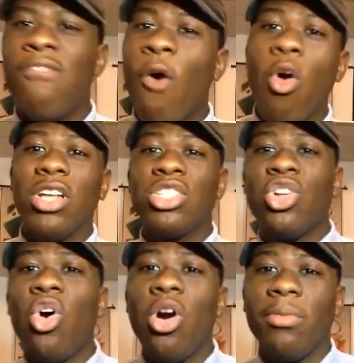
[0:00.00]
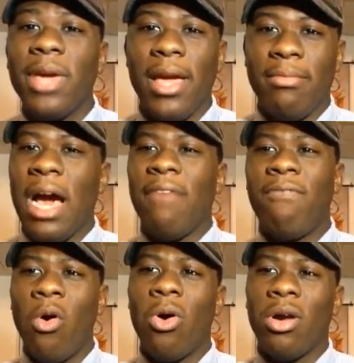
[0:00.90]
For the Storm game, not
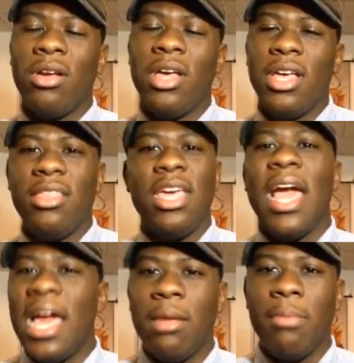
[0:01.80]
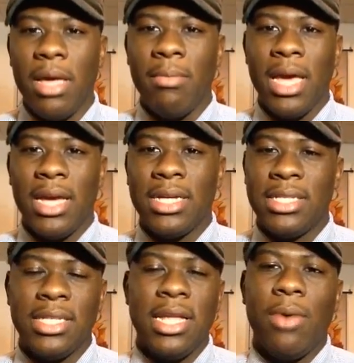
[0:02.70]
for the anime, man, because
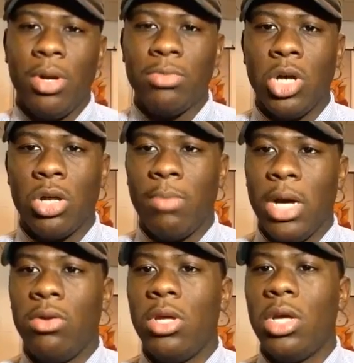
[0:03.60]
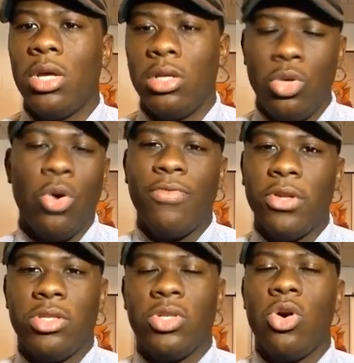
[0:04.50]
that's not talking about. Do it for
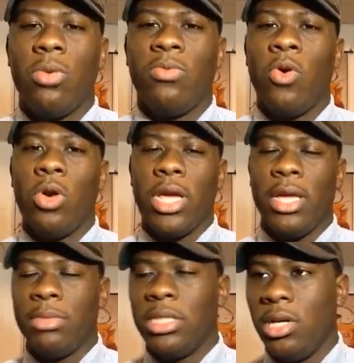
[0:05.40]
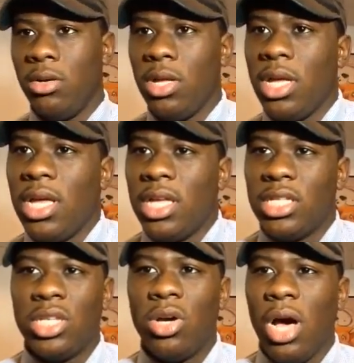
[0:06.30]
the Storm 4 game, y'all.
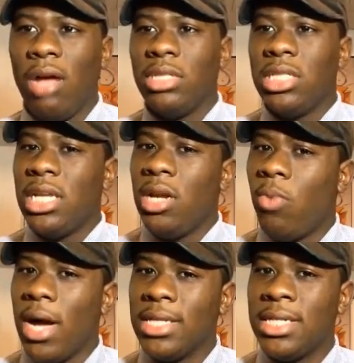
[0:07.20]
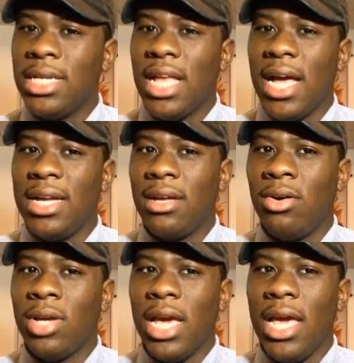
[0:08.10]
So I'm just sitting there watching it like,
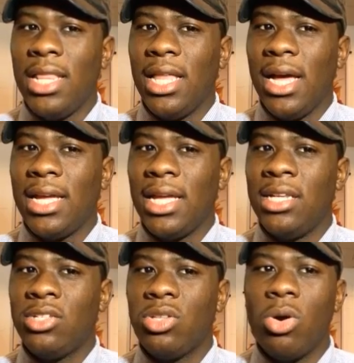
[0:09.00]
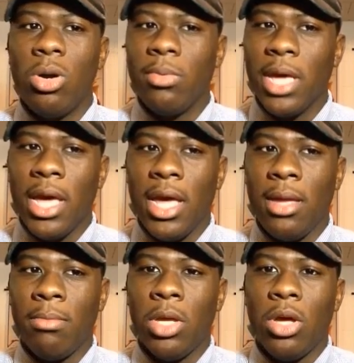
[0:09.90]
okay, like, in the Storm
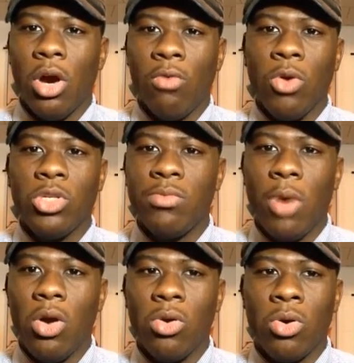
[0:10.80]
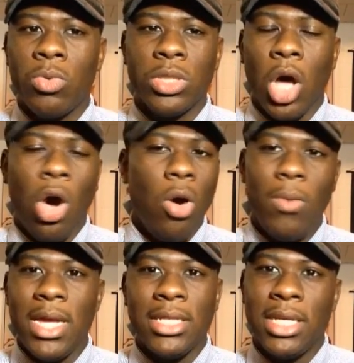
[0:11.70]
game, Orochimaru was
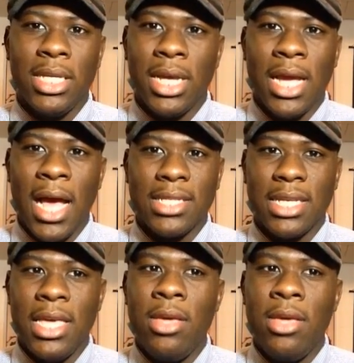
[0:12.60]
always in the Akatsuki.